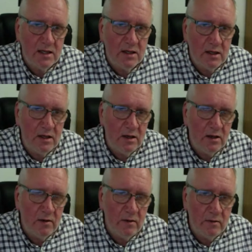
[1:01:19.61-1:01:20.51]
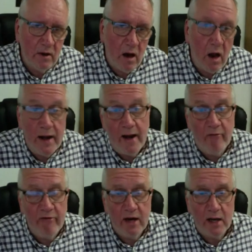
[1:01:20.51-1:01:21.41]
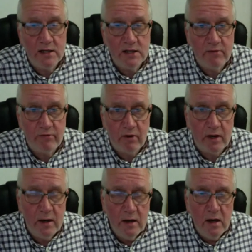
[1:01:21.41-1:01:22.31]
that are now VAT free.